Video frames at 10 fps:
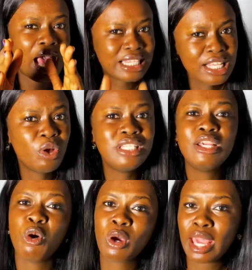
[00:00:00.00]
Still on
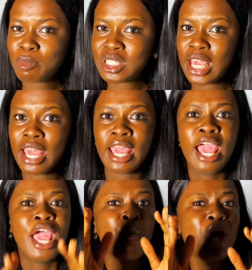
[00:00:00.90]
the unkept hair.
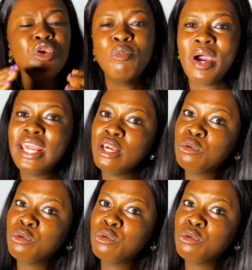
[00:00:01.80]
When you buy a